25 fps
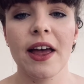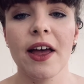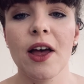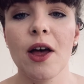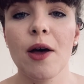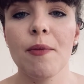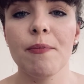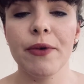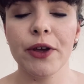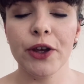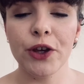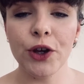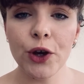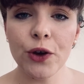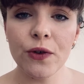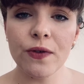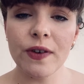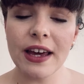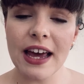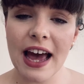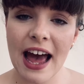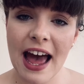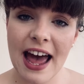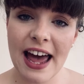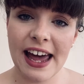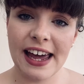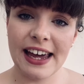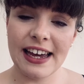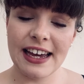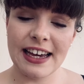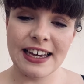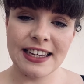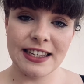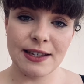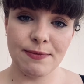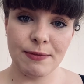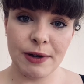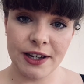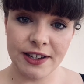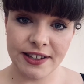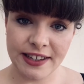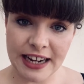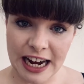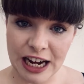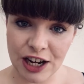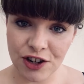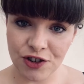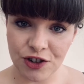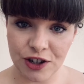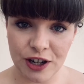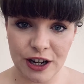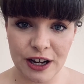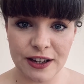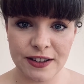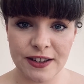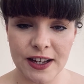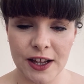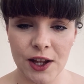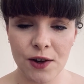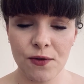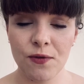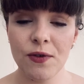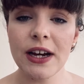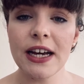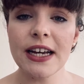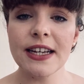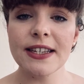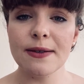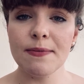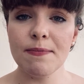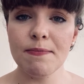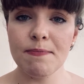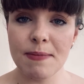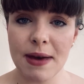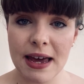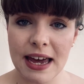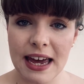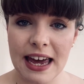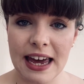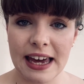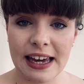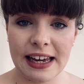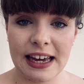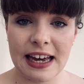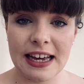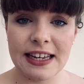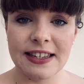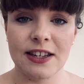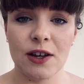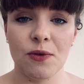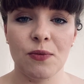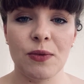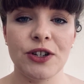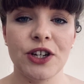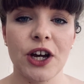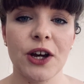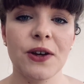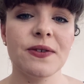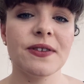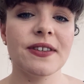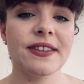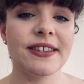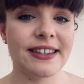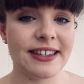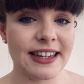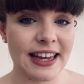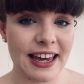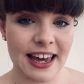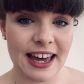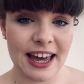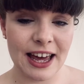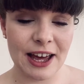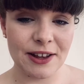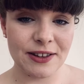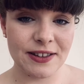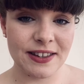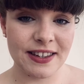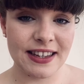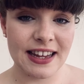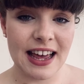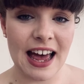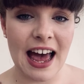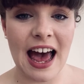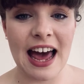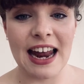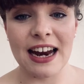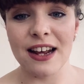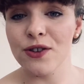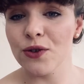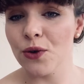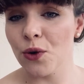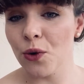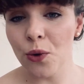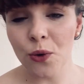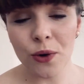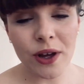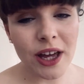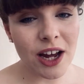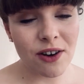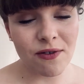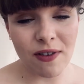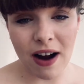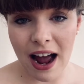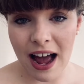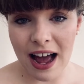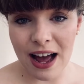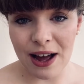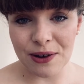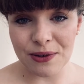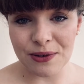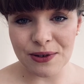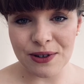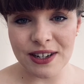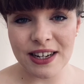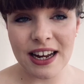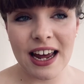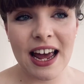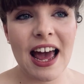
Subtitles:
But UVA is the most dangerous, and the reason being is that we don't see it, and it's all year round,